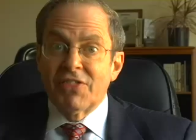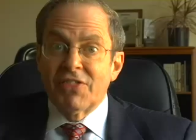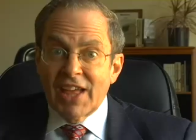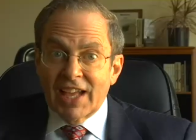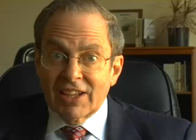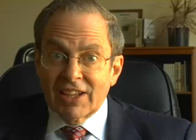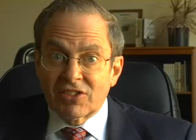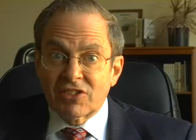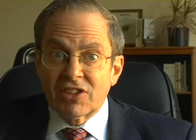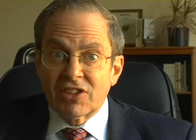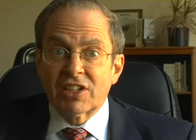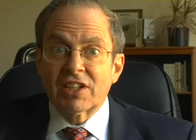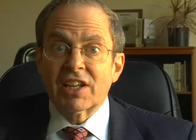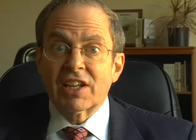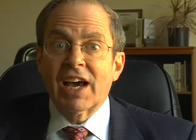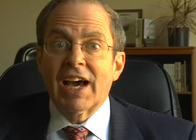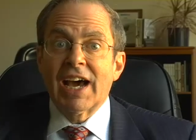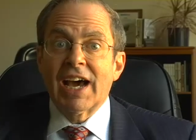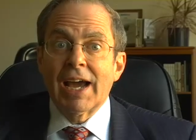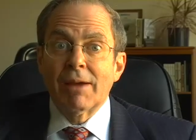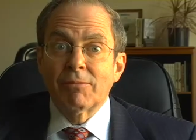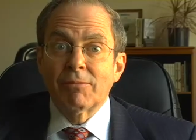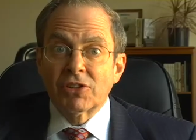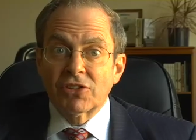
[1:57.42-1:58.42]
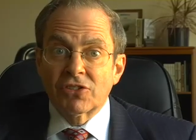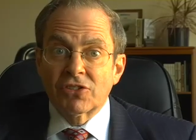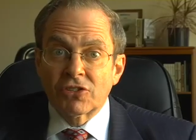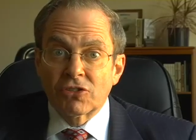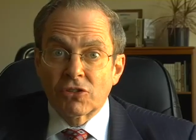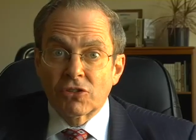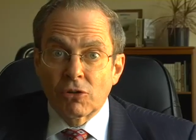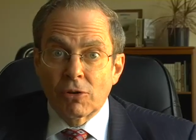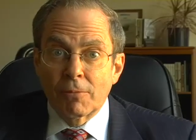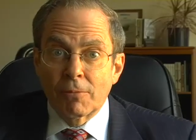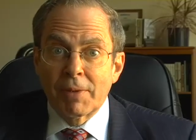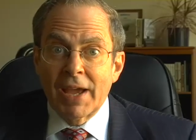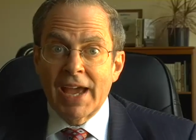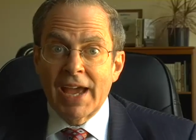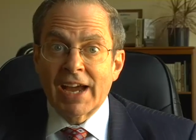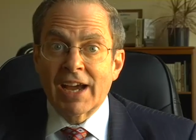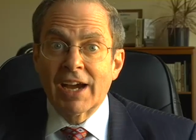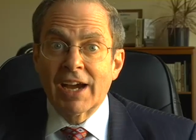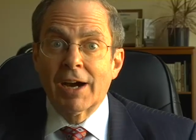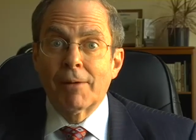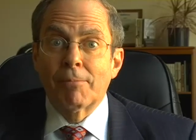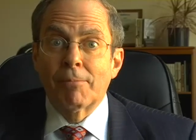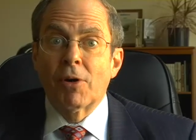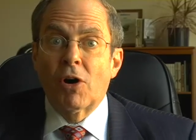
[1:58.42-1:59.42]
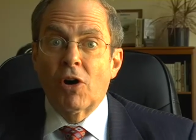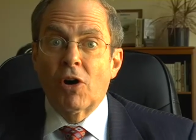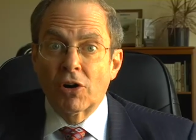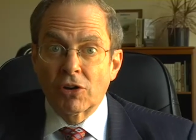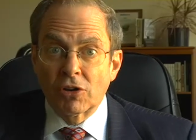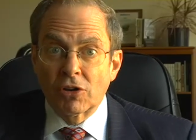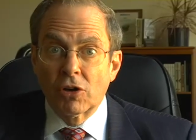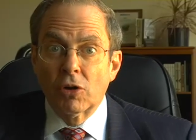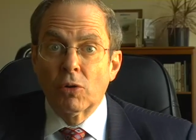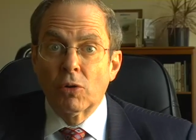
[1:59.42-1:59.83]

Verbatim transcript: that's the time to store back up on